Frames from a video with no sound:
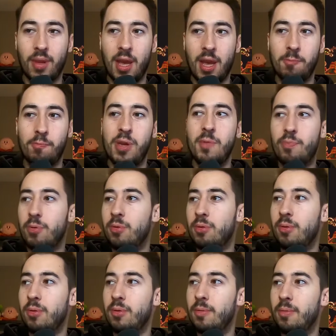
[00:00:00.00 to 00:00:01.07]
And
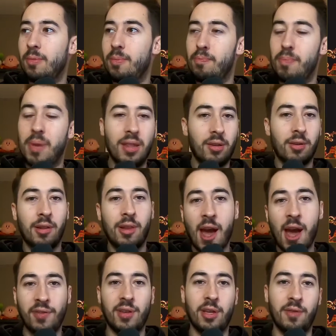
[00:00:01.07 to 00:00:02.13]
people made their
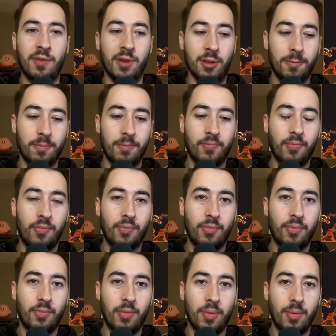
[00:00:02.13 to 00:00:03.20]
lives out of it.
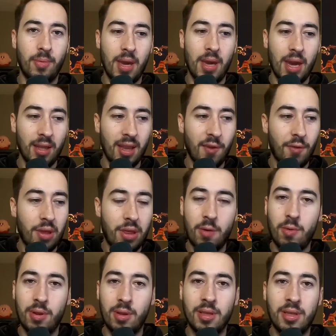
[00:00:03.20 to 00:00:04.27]
And
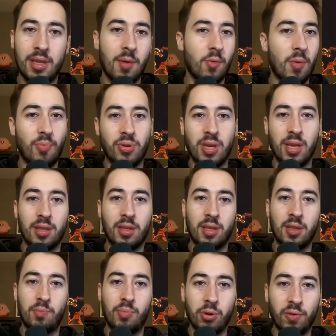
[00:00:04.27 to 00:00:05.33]
everything what this game represents
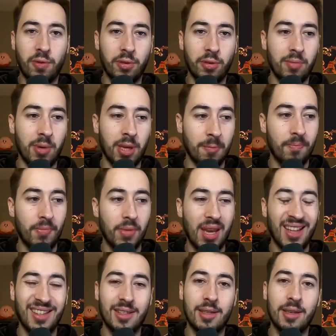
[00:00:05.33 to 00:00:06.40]
is beautiful to me.
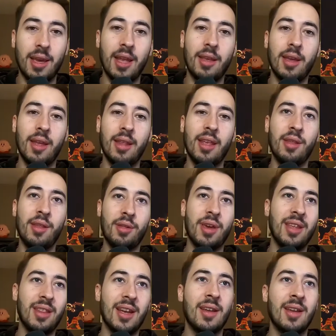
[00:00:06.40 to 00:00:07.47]
And
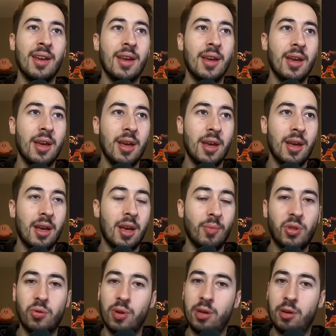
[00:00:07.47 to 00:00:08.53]
anything that
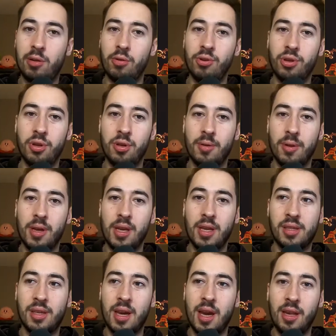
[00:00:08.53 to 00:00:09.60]
comes to a closure
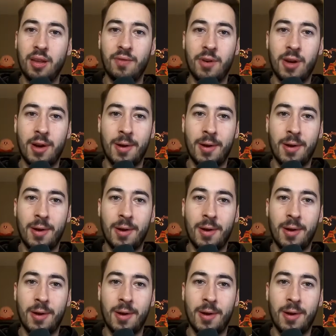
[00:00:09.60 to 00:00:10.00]
is kind of,